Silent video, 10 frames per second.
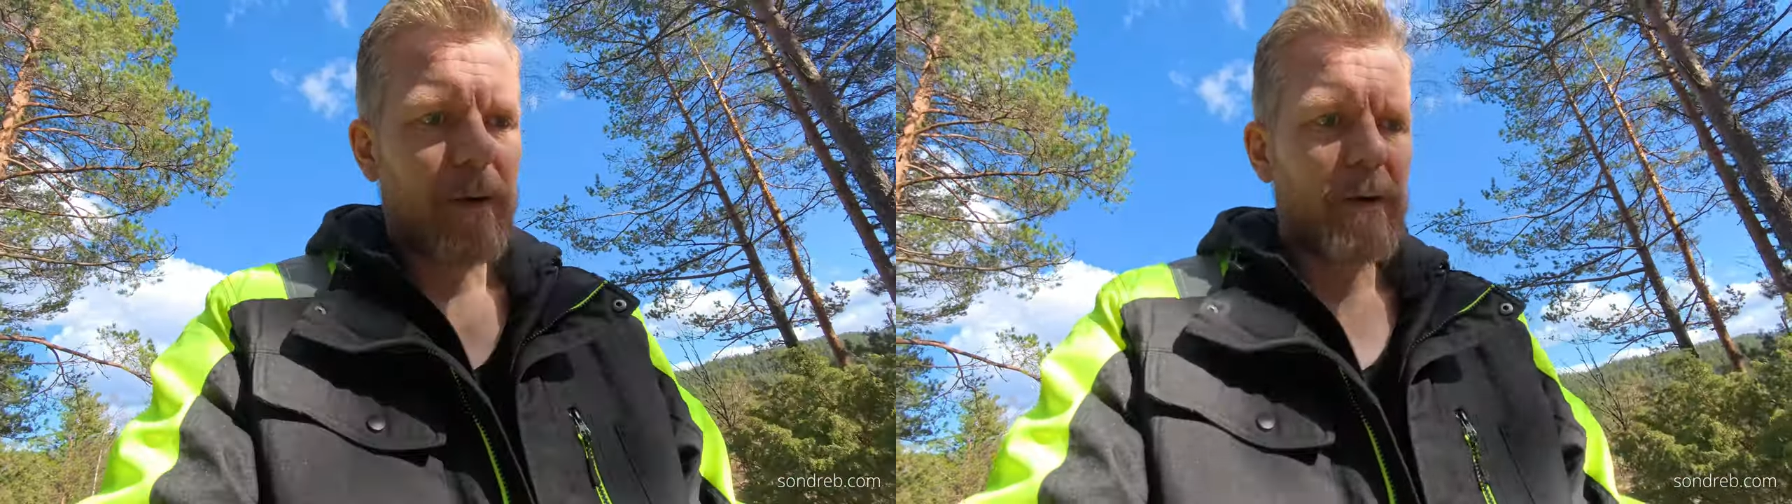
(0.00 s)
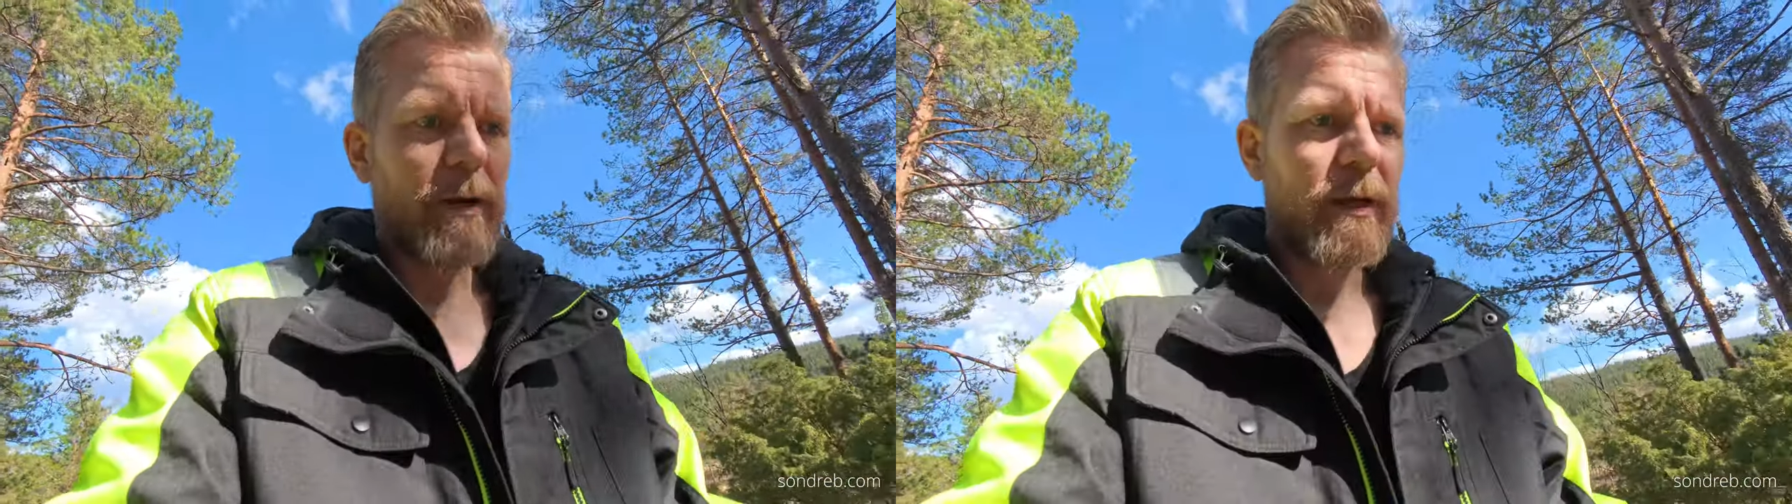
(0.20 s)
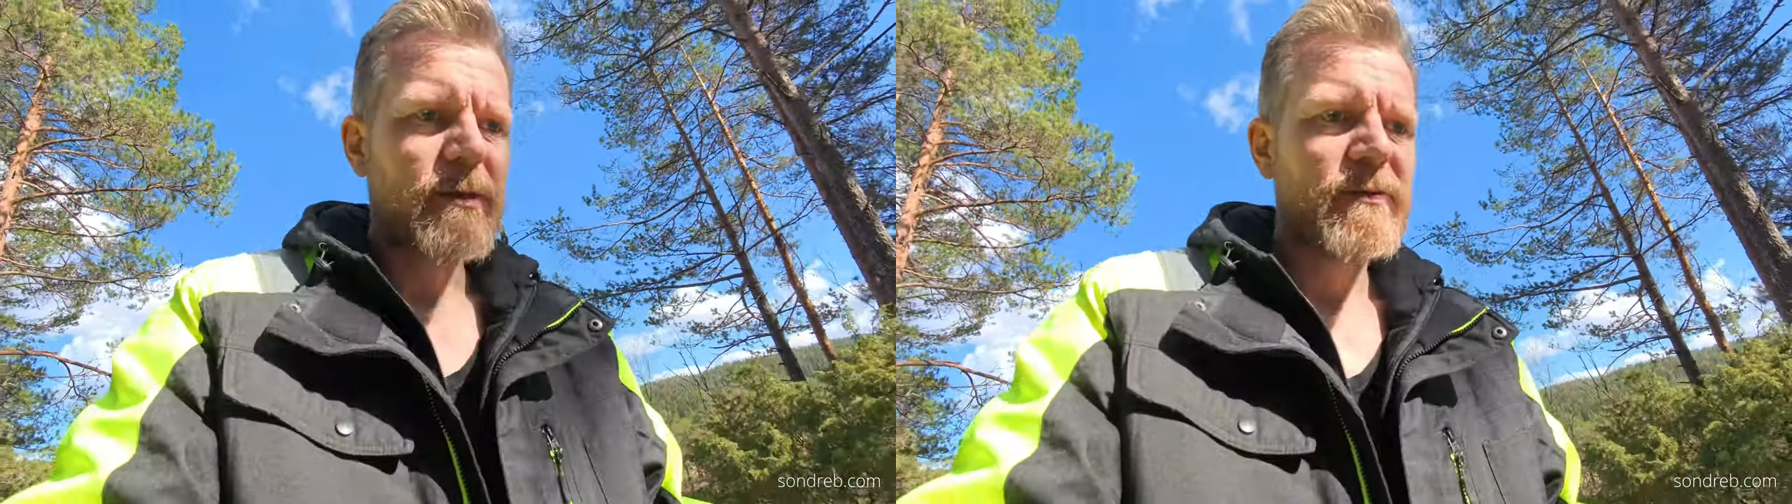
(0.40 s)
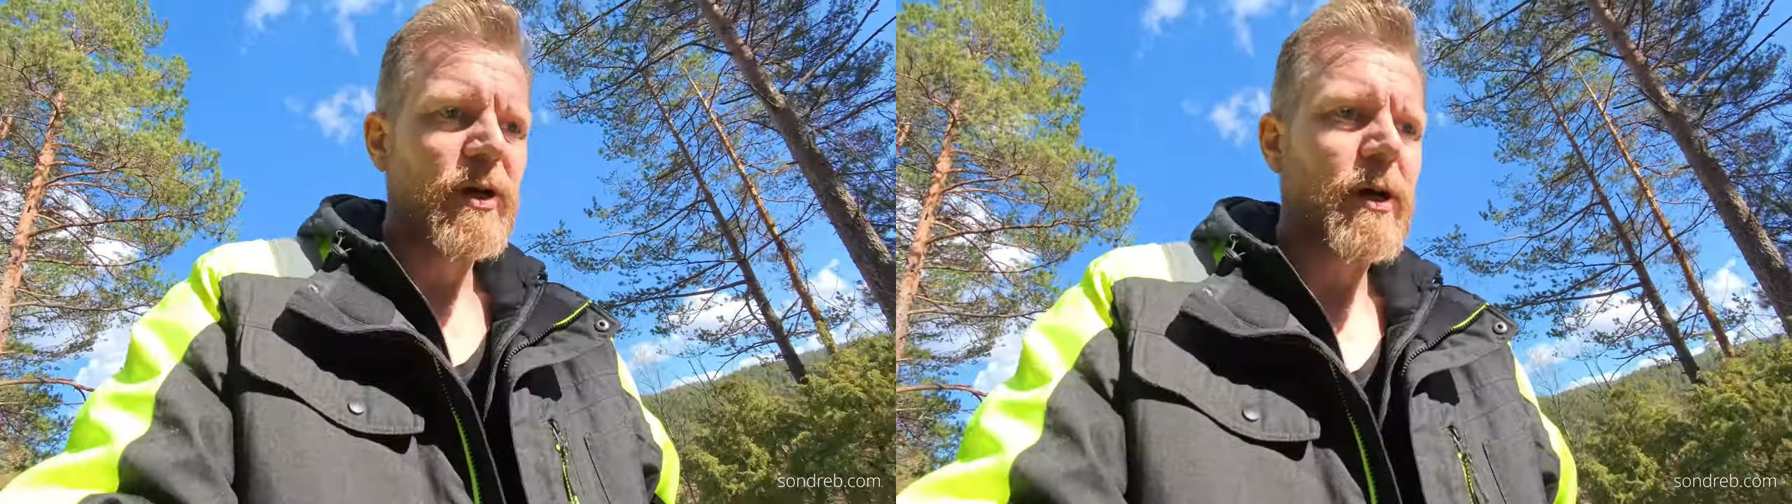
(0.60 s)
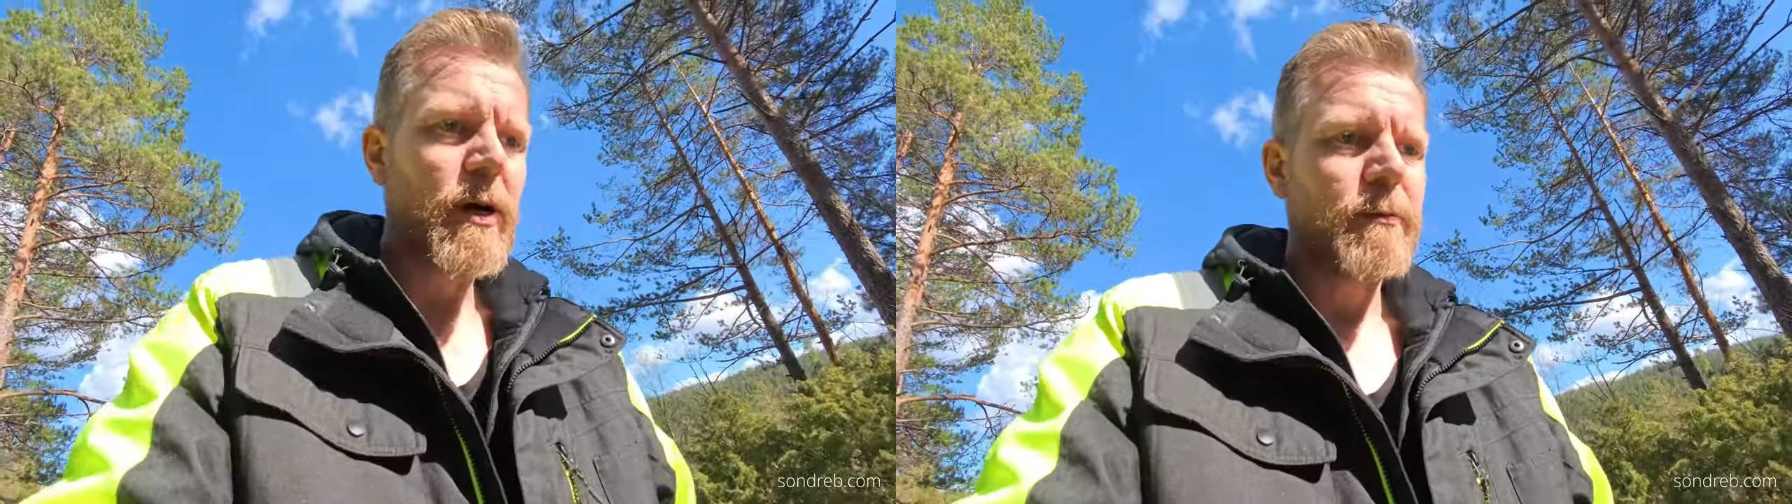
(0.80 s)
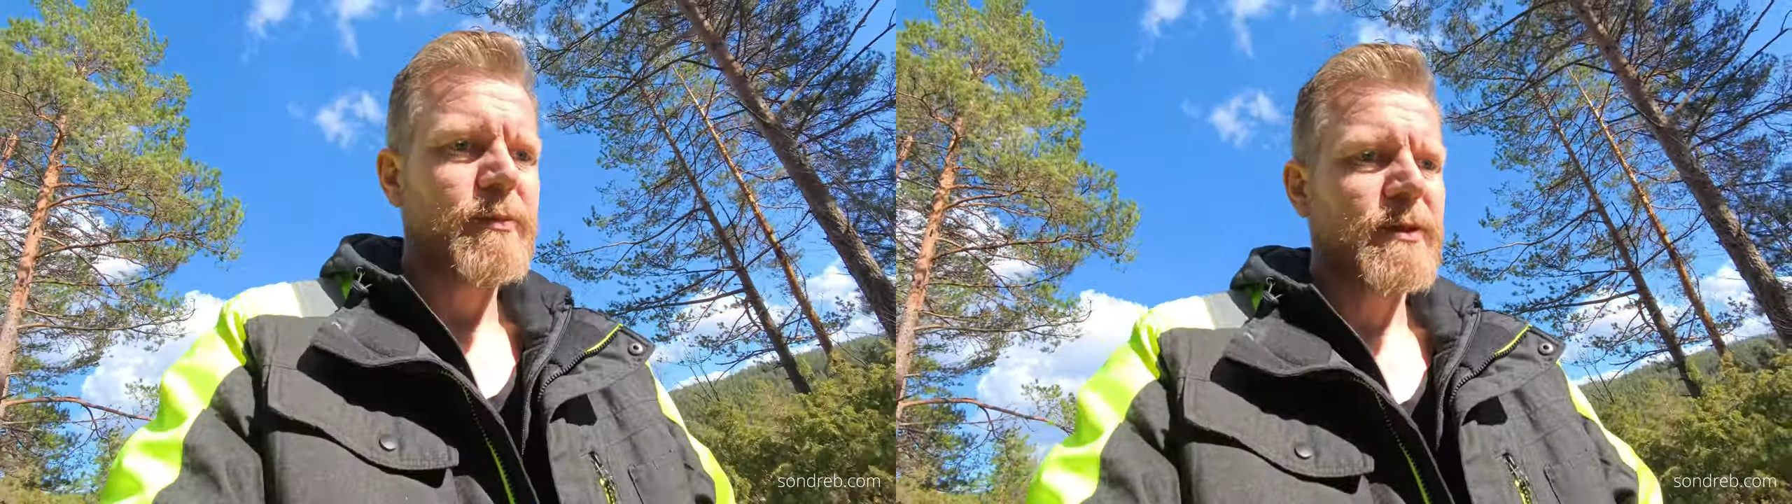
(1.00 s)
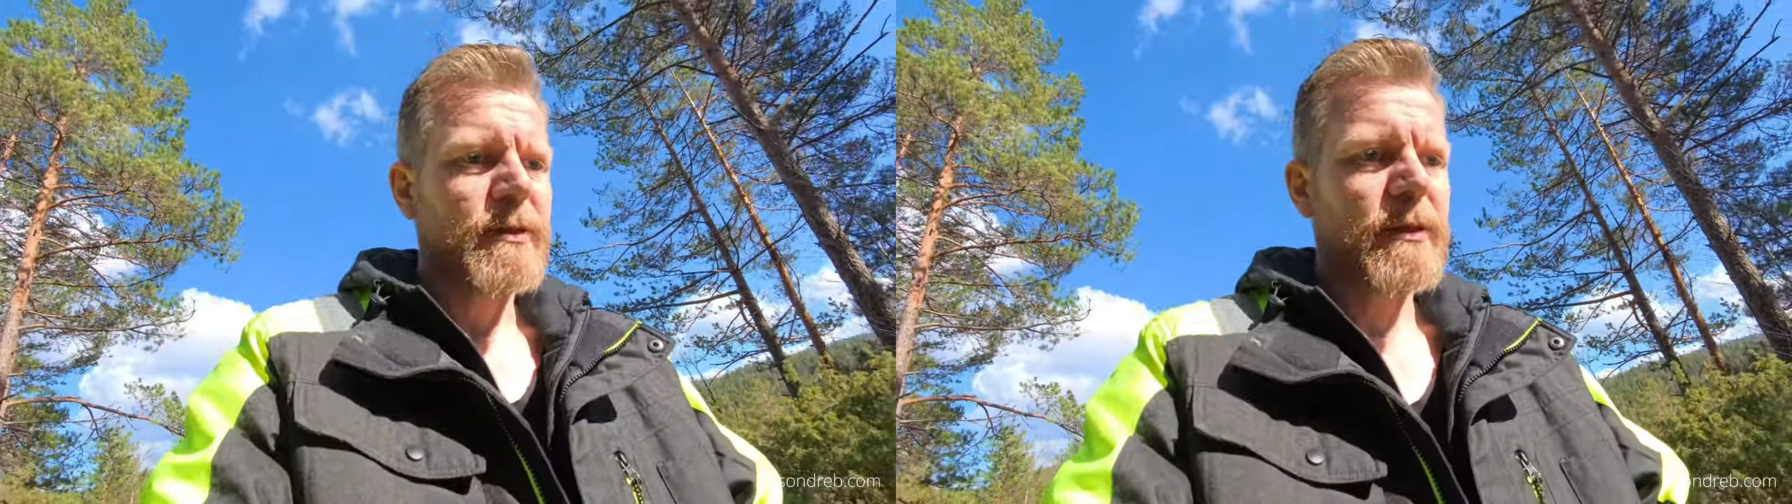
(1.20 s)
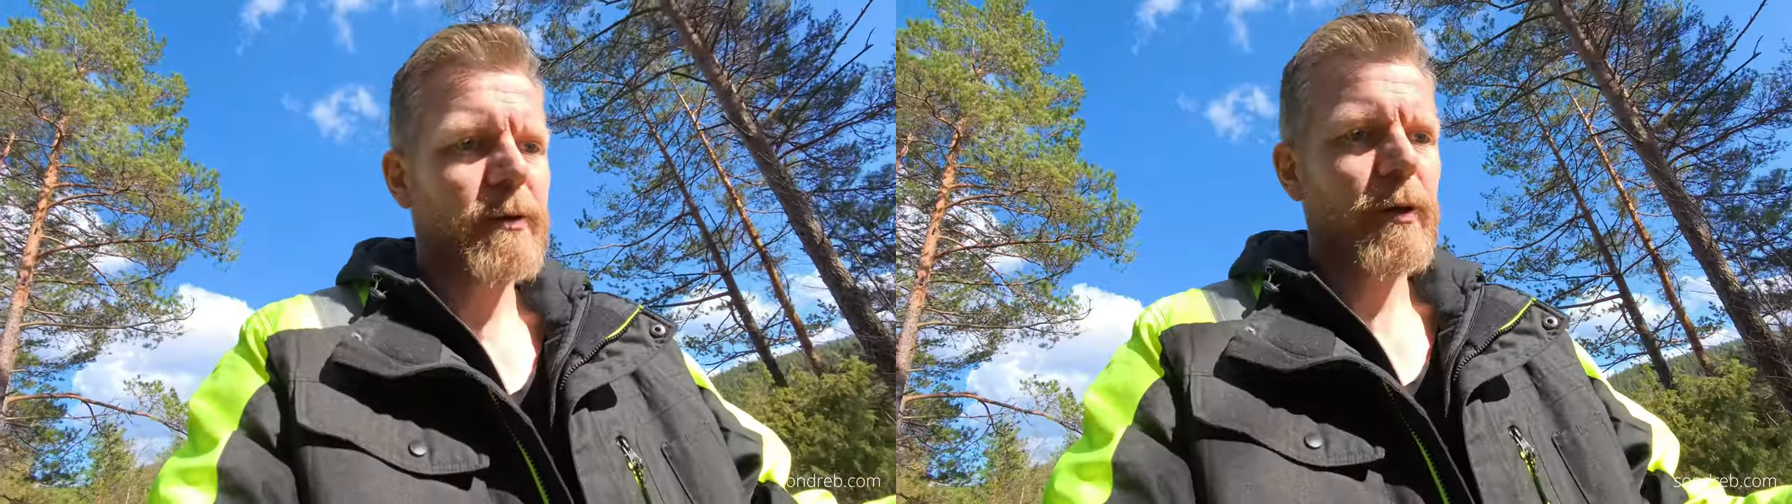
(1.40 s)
other kinds of jobs?